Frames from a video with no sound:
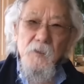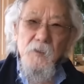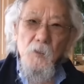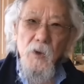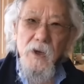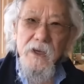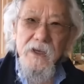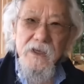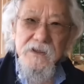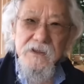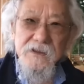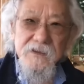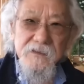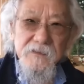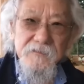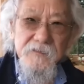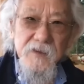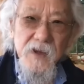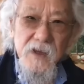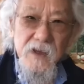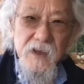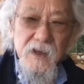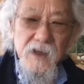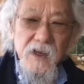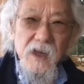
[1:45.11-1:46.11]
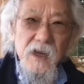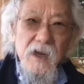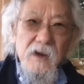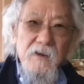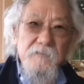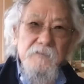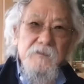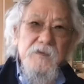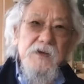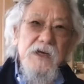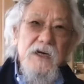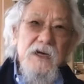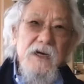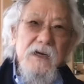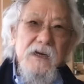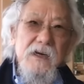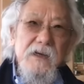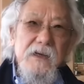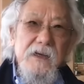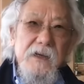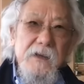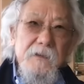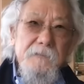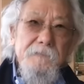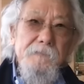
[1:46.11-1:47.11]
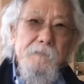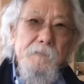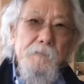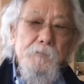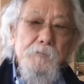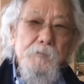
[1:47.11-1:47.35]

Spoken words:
ways of targeting